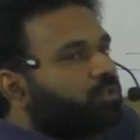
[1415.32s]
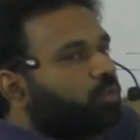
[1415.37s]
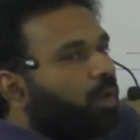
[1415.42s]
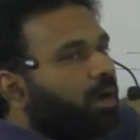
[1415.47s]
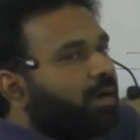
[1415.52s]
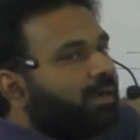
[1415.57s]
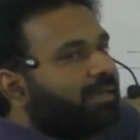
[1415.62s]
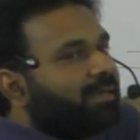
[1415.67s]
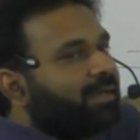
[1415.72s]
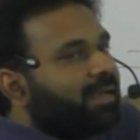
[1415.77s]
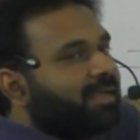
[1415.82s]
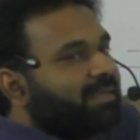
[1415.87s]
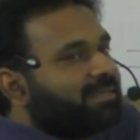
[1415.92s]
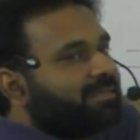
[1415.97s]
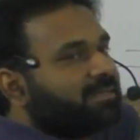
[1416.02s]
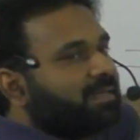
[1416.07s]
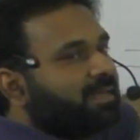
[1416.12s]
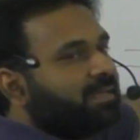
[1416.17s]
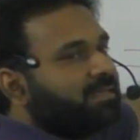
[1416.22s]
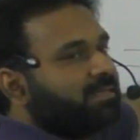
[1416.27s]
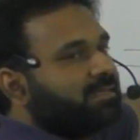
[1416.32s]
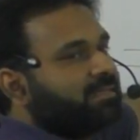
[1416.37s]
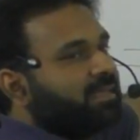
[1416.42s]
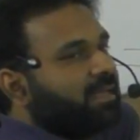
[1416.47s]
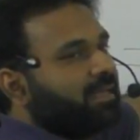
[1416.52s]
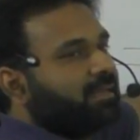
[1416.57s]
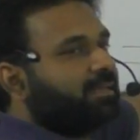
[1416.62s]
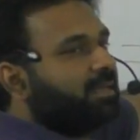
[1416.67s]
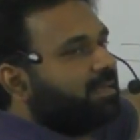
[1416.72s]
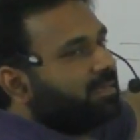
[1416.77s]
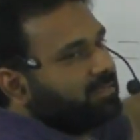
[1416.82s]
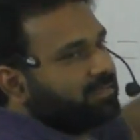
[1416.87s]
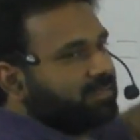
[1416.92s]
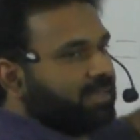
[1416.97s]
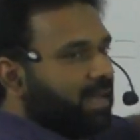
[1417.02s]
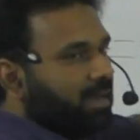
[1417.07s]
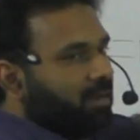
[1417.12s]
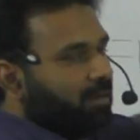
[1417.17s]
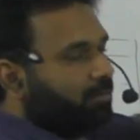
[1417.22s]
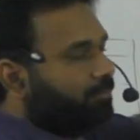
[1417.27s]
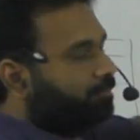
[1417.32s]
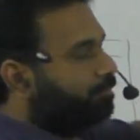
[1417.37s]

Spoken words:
water extra is there, that is L.